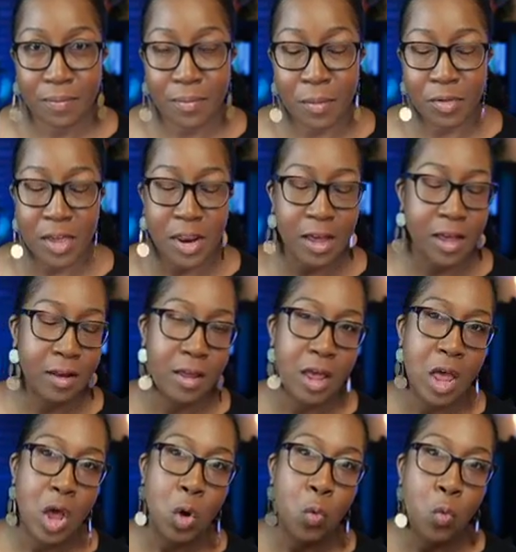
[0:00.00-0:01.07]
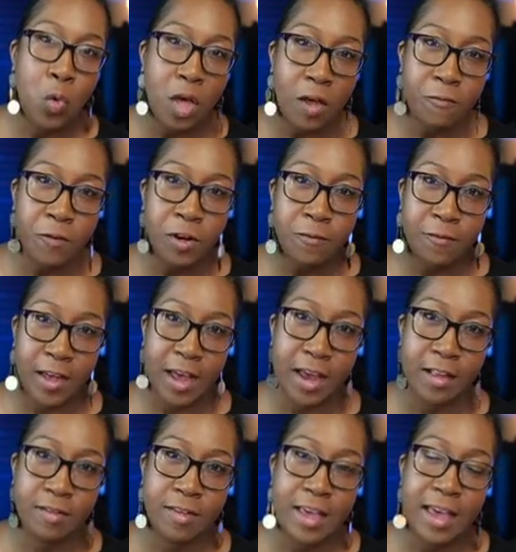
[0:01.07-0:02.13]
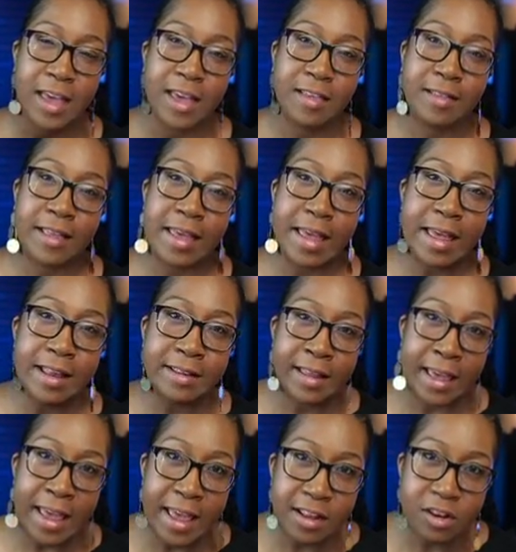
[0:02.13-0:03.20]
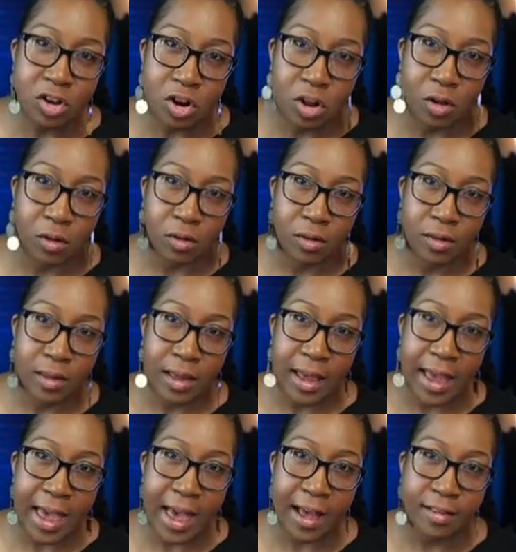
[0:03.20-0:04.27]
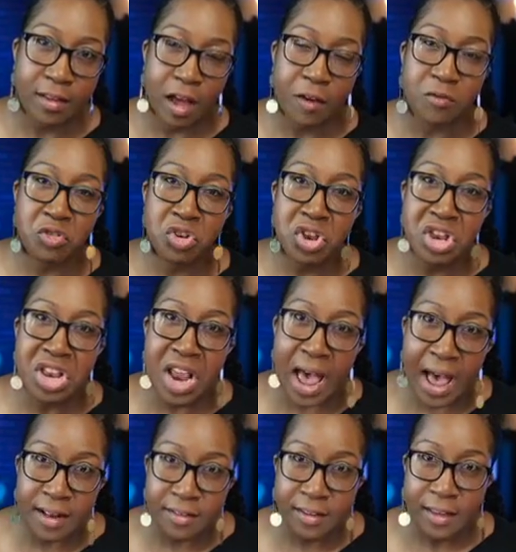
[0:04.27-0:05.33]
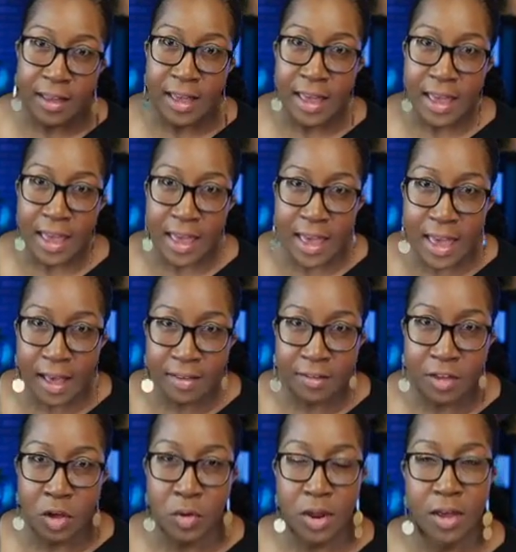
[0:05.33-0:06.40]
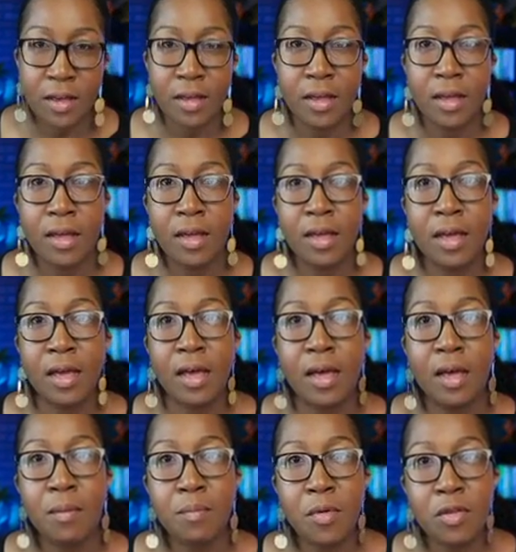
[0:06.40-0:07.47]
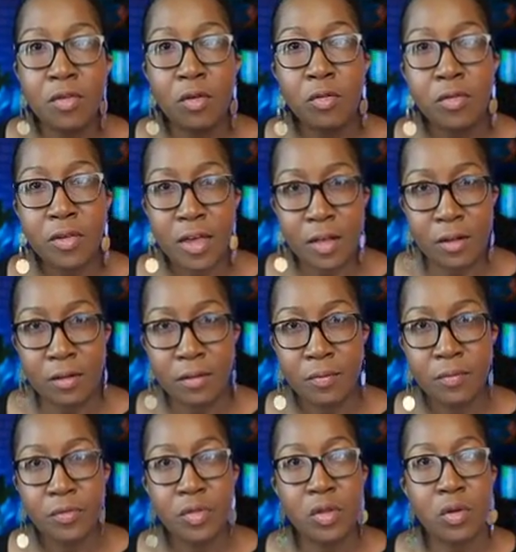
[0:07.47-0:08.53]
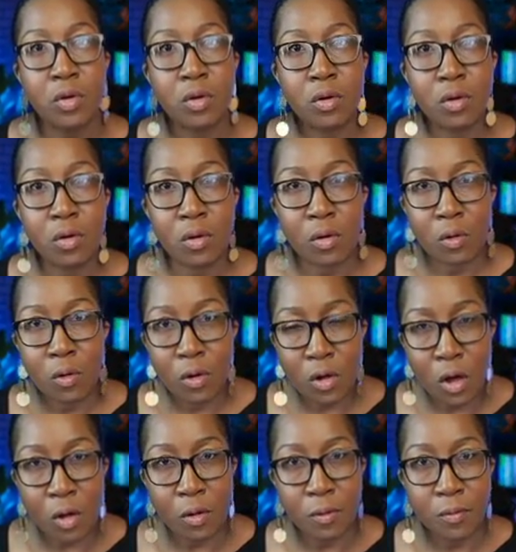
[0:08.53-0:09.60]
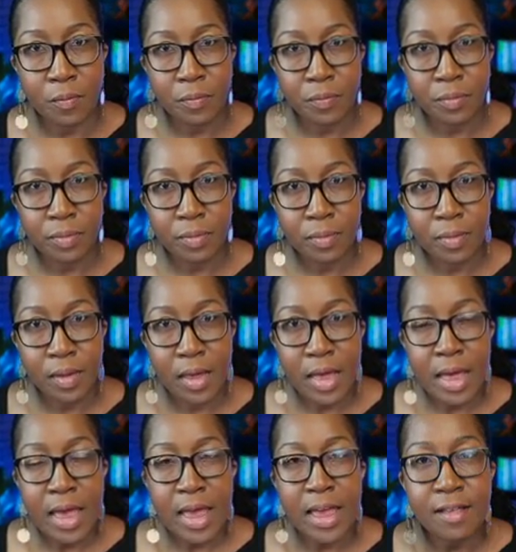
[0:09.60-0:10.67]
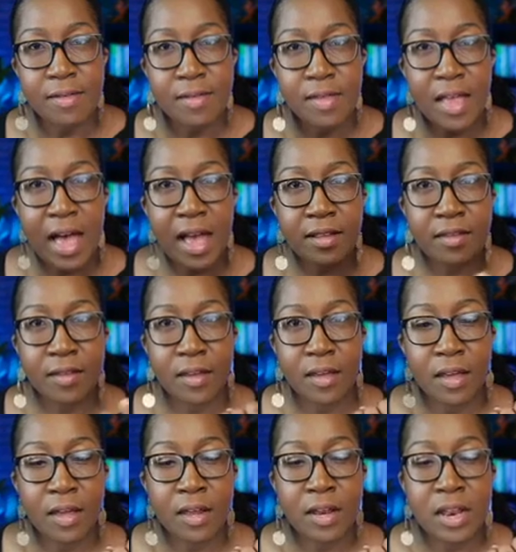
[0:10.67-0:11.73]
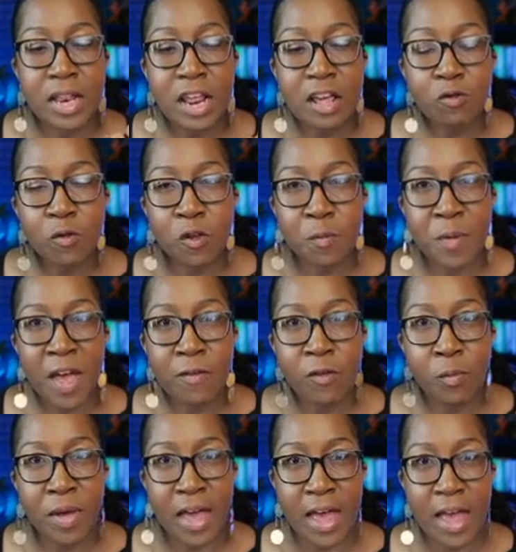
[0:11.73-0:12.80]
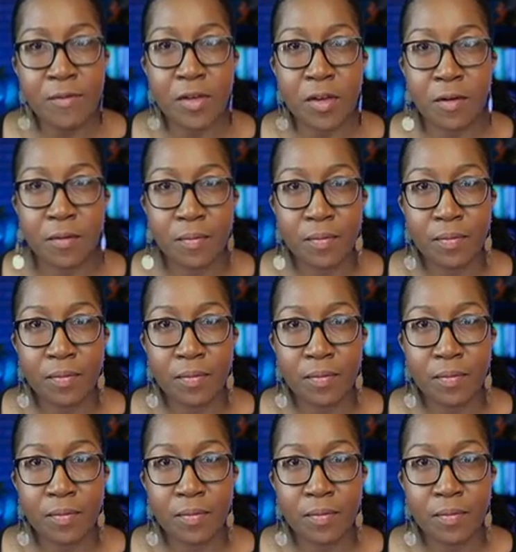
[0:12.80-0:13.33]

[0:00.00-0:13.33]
I'm going to say it again. Willful defiance is the intentional act of not executing a musical skill or goal. It's not disrespectful behavior.